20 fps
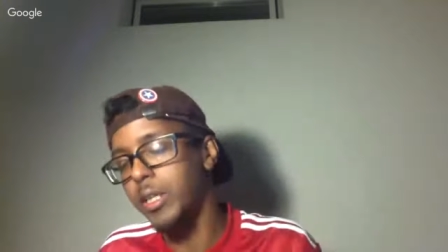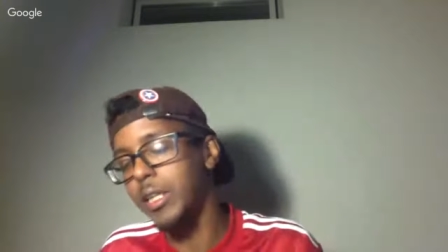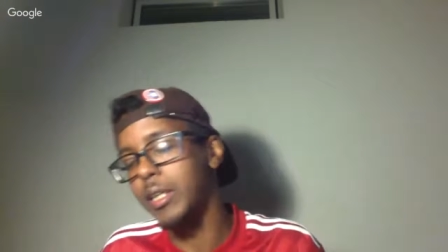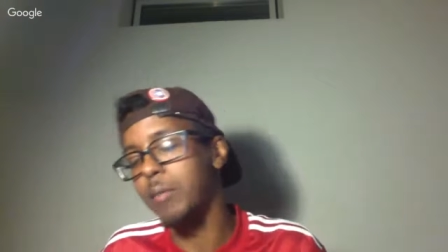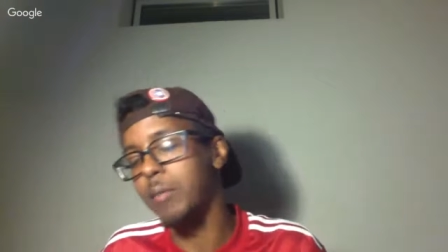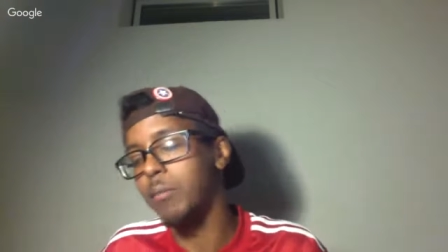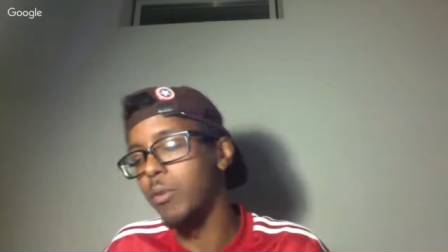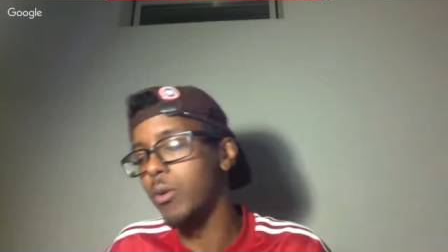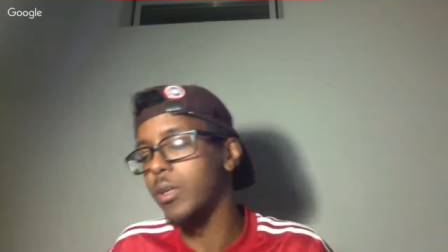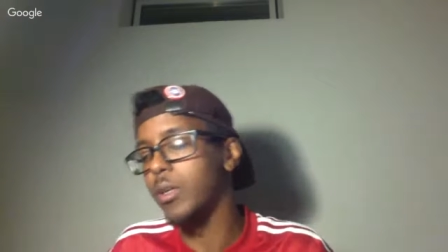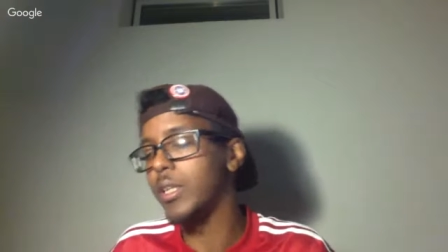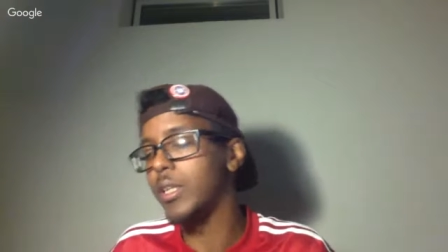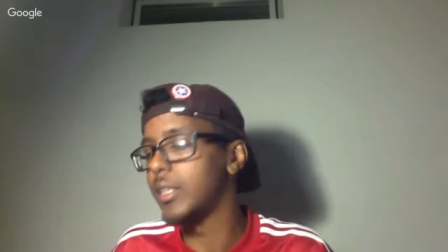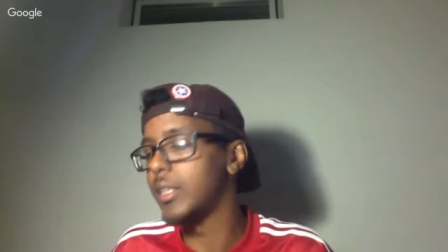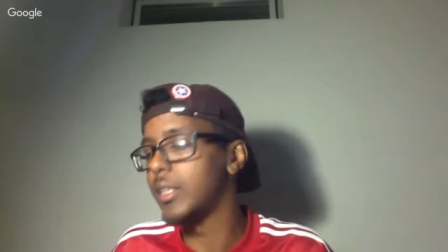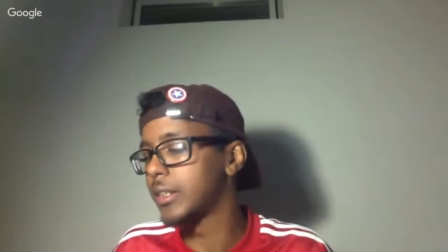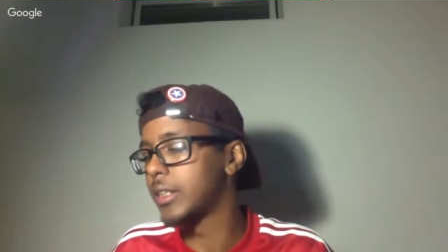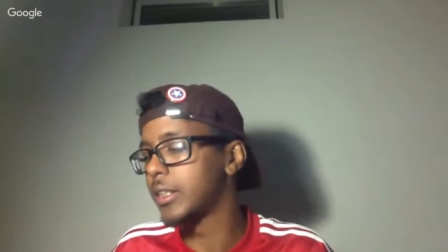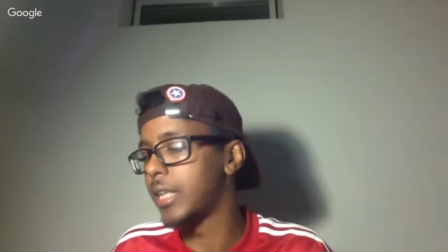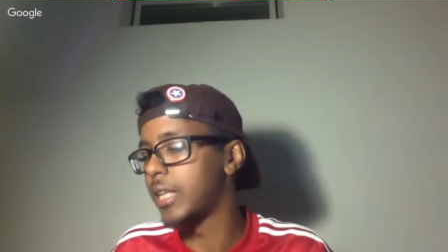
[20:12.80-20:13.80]
Morgan is
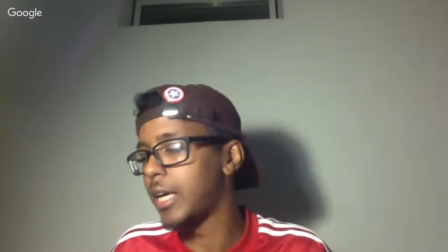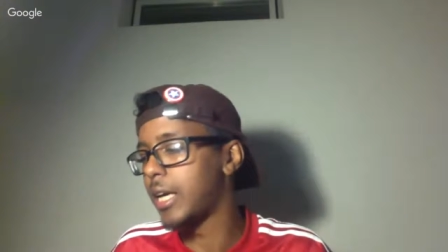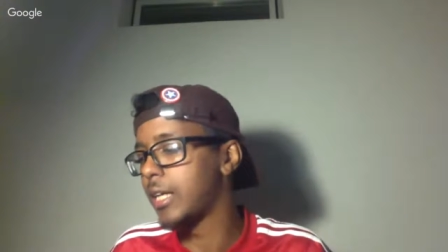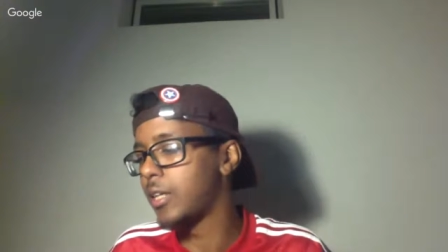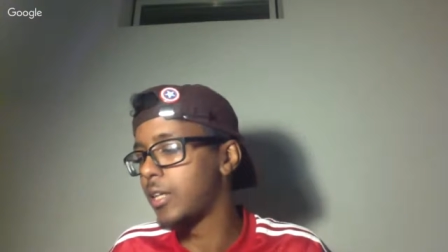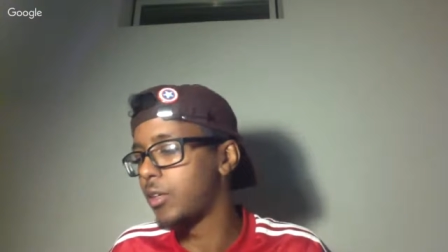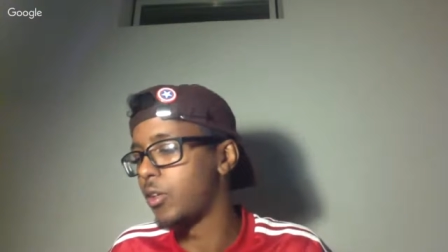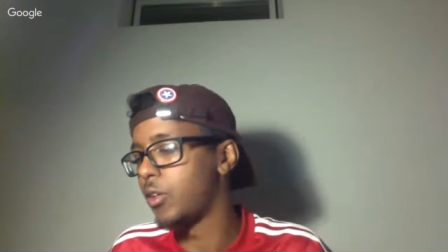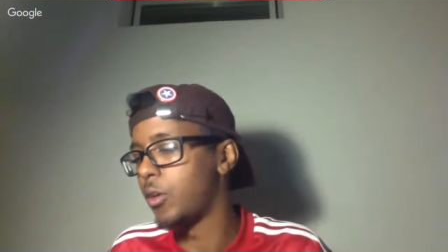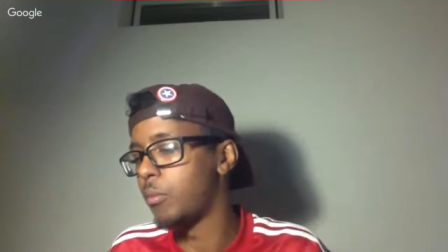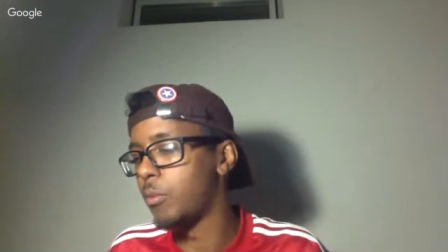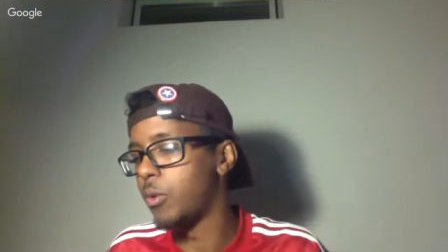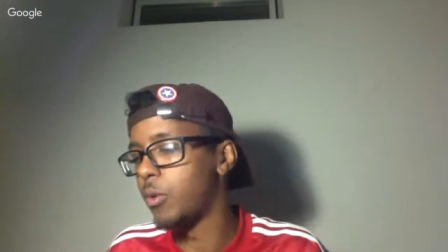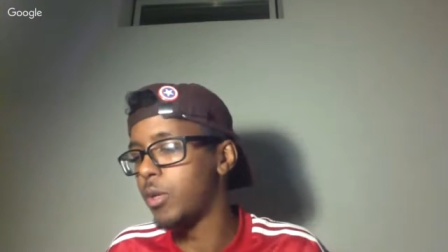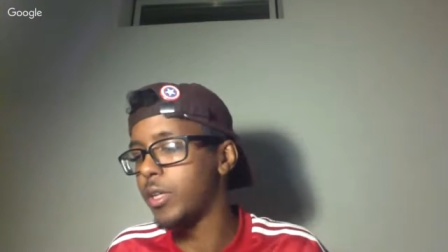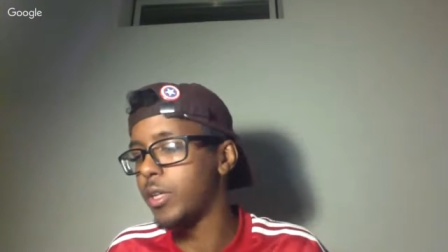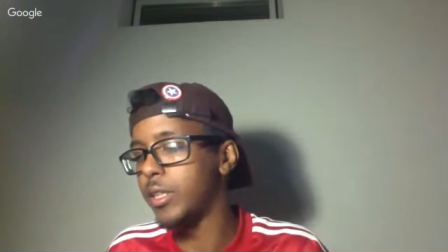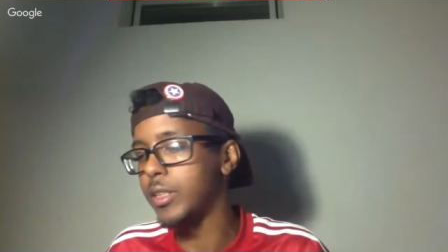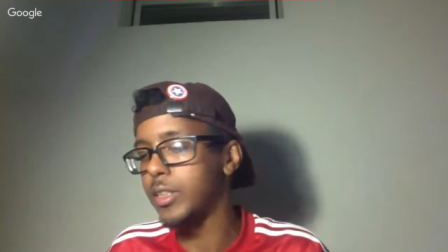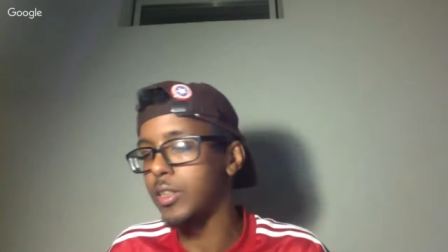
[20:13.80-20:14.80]
like, you know, Morgan's
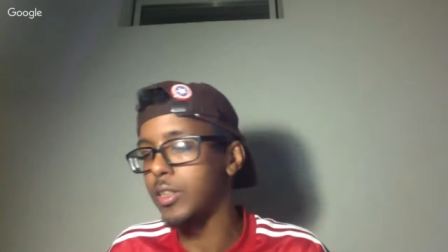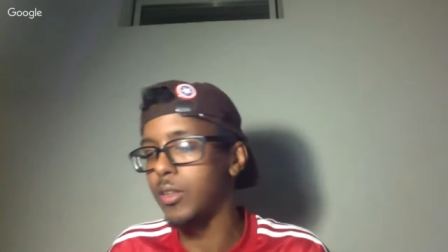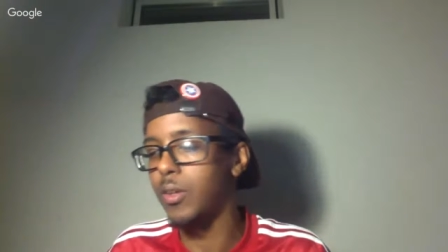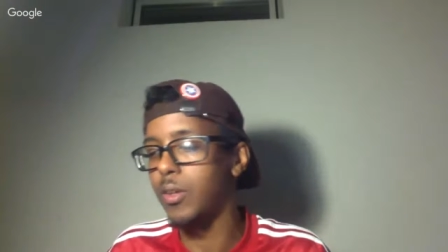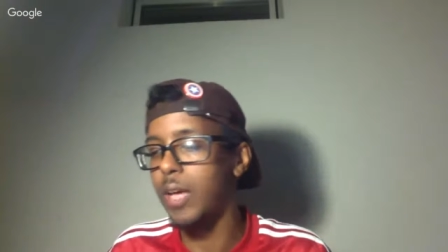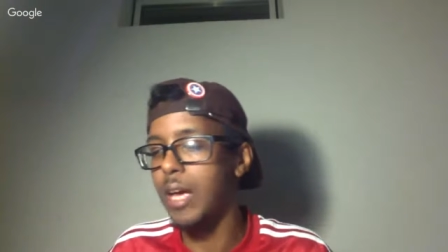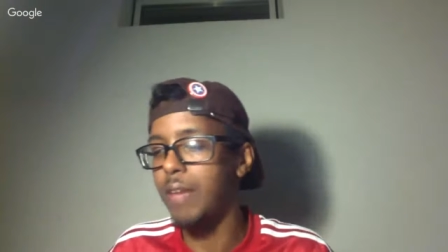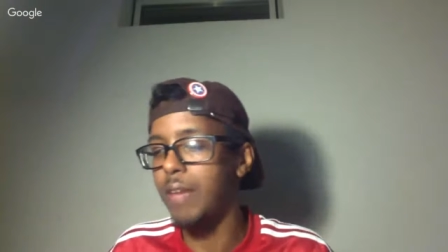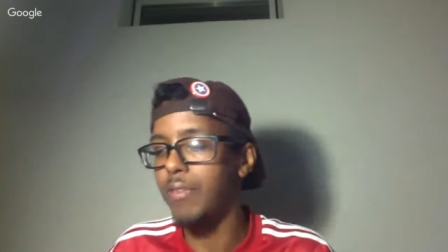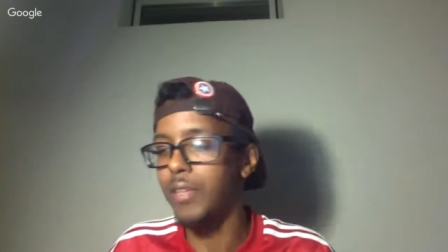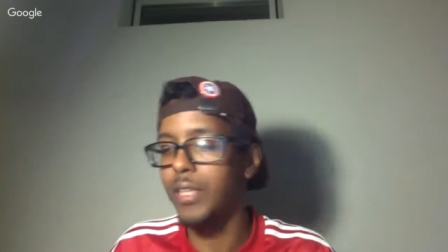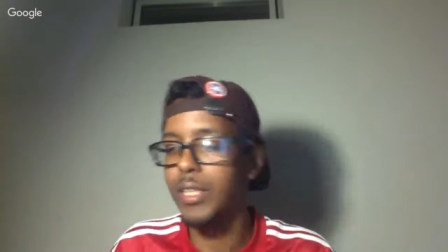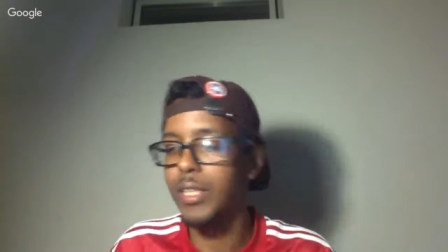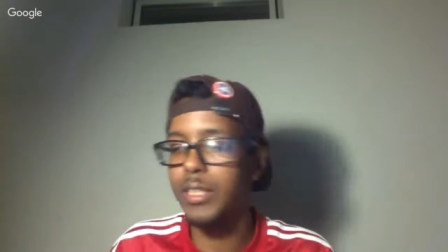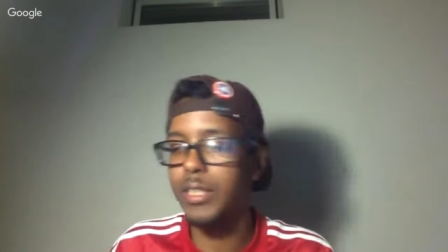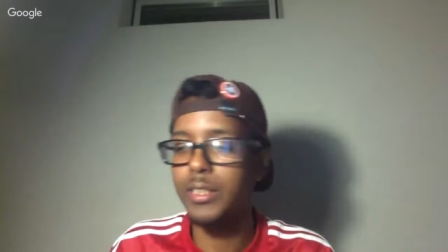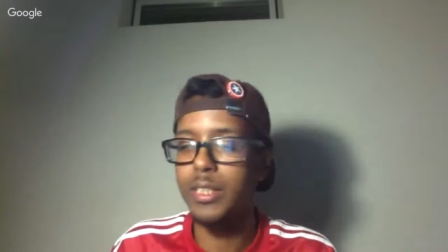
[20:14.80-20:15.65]
still having his,